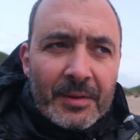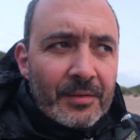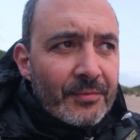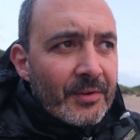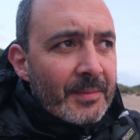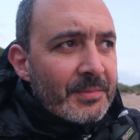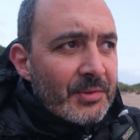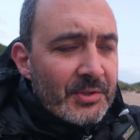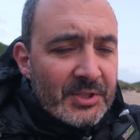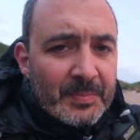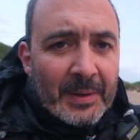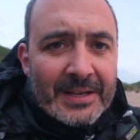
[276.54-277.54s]
frame, sort of
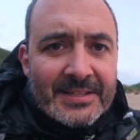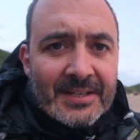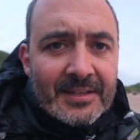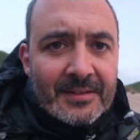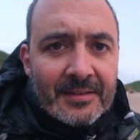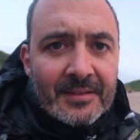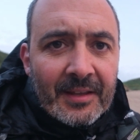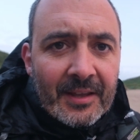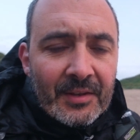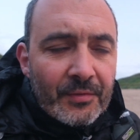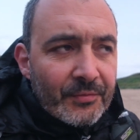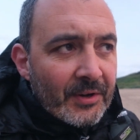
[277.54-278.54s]
space in
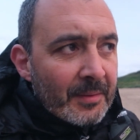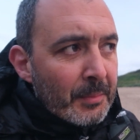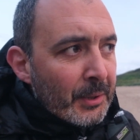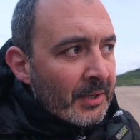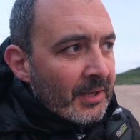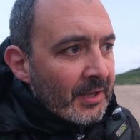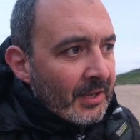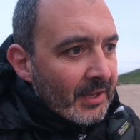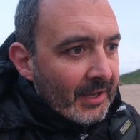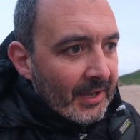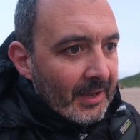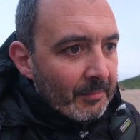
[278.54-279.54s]
the frame.
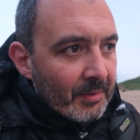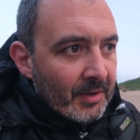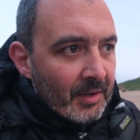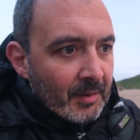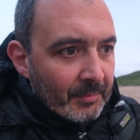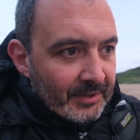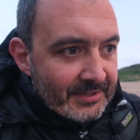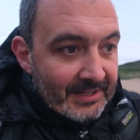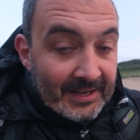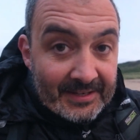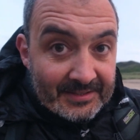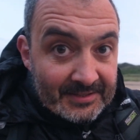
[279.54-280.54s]
But I
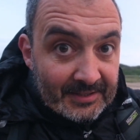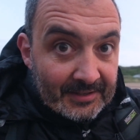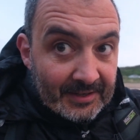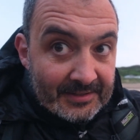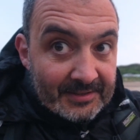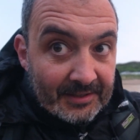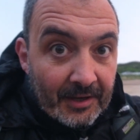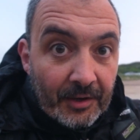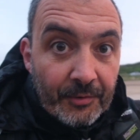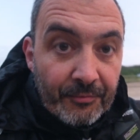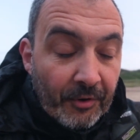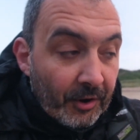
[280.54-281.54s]
say it's the
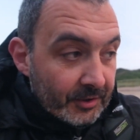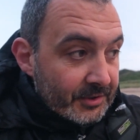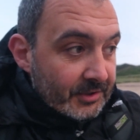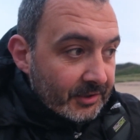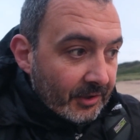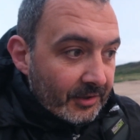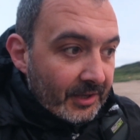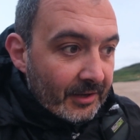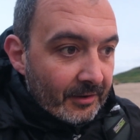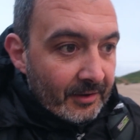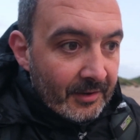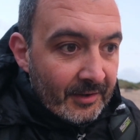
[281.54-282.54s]
coloured rocks down
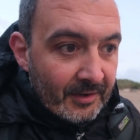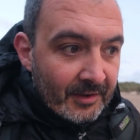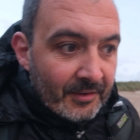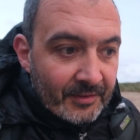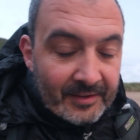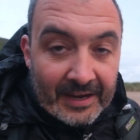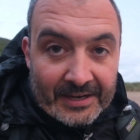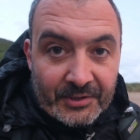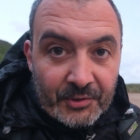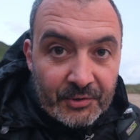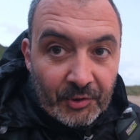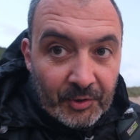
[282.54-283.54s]
here,
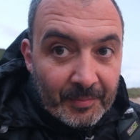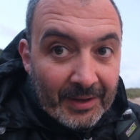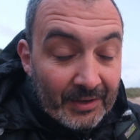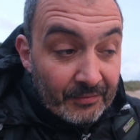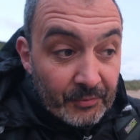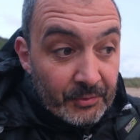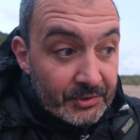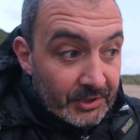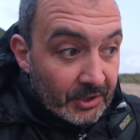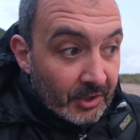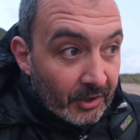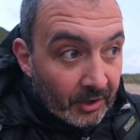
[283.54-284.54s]
textures on them, and of course
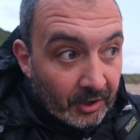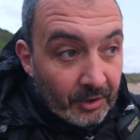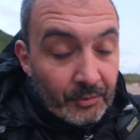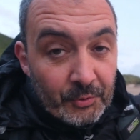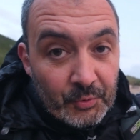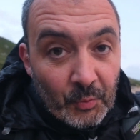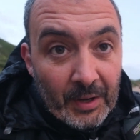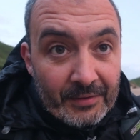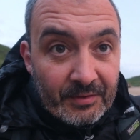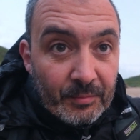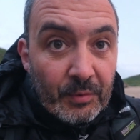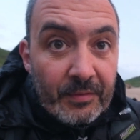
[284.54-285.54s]
how those
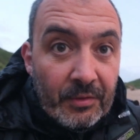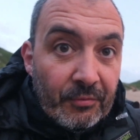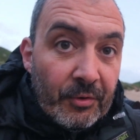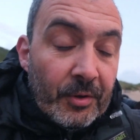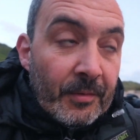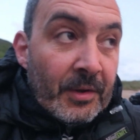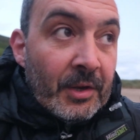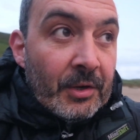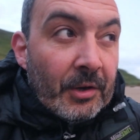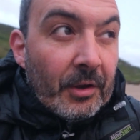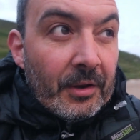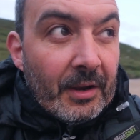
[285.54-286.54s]
waves are moving through.
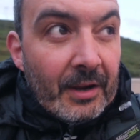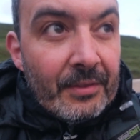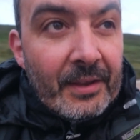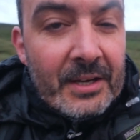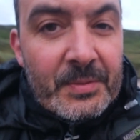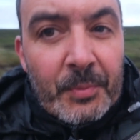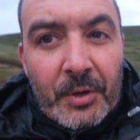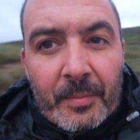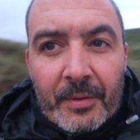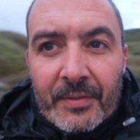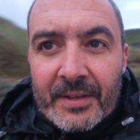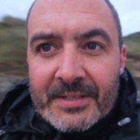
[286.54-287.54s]
Now, I think I spoke
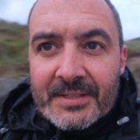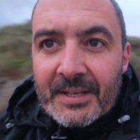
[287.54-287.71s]
about this